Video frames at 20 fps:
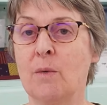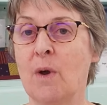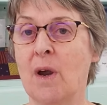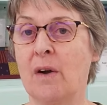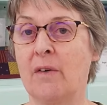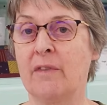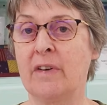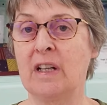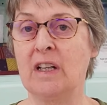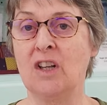We are
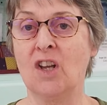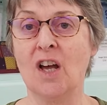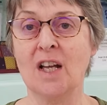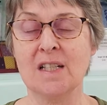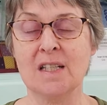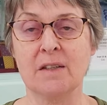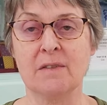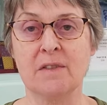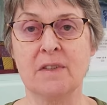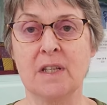having
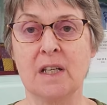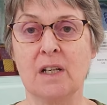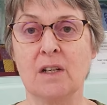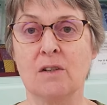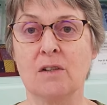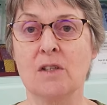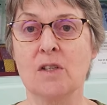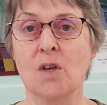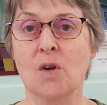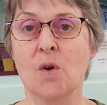lots of sit
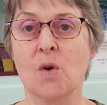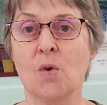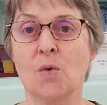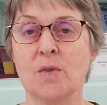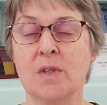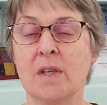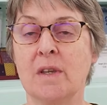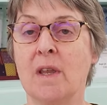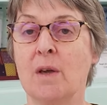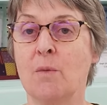and
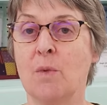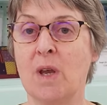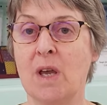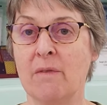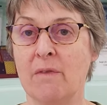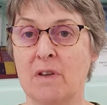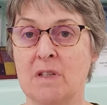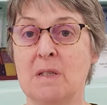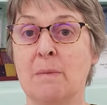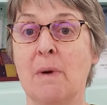sews, and then we
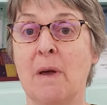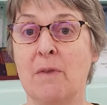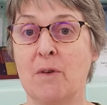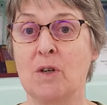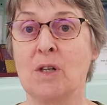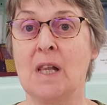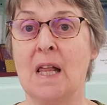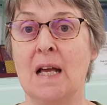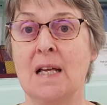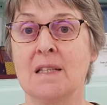have some other
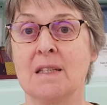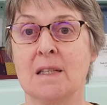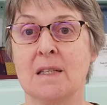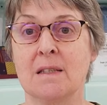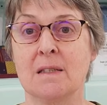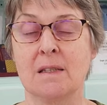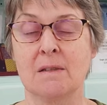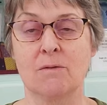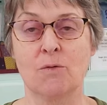classes,